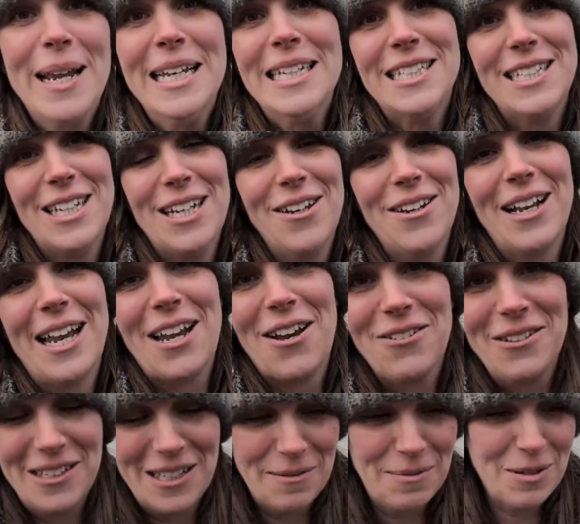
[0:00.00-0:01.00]
please do click
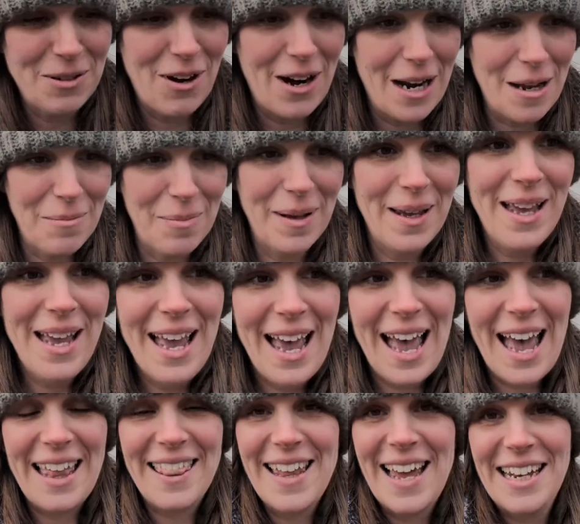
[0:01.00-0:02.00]
on subscribe,
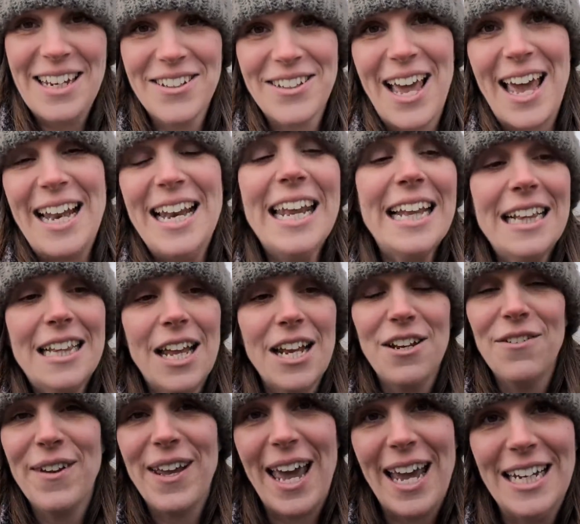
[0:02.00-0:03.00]
and then you'll get a little
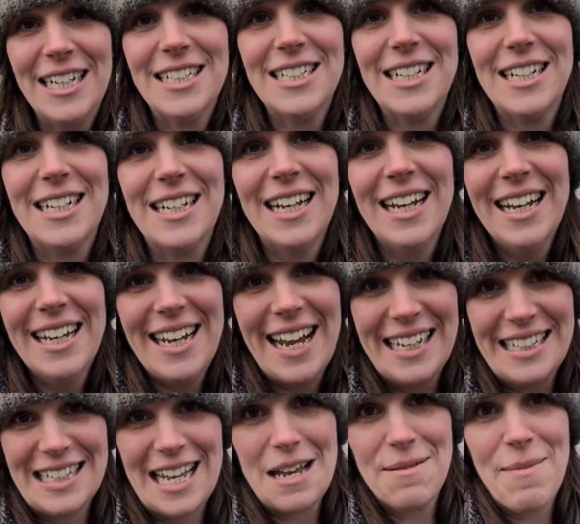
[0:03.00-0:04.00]
notification
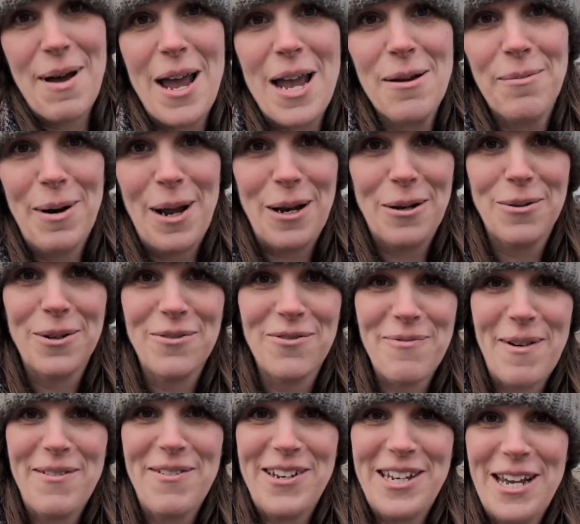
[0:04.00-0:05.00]
next time I upload one of
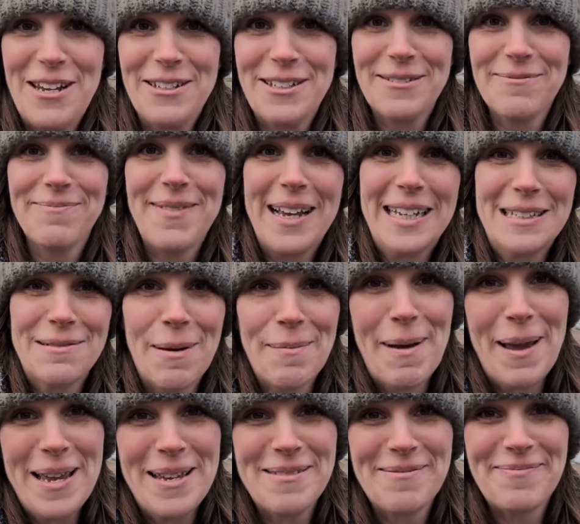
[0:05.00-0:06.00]
my videos. Thanks, bye
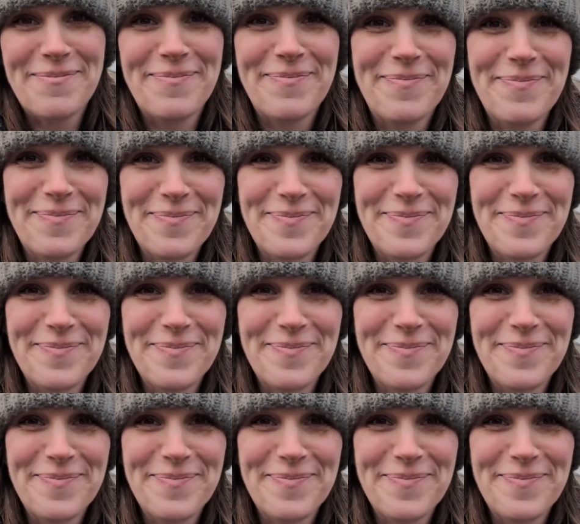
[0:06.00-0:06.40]
bye.